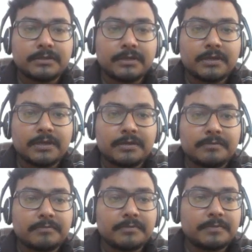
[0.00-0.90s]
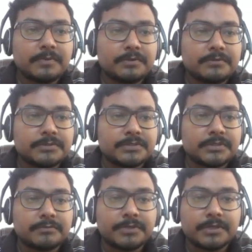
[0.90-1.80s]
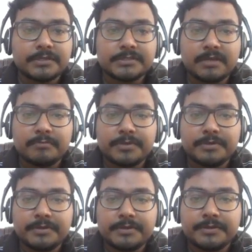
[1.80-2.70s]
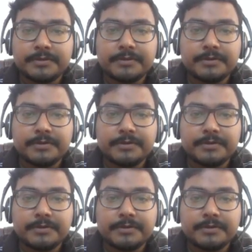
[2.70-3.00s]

and something has happened here.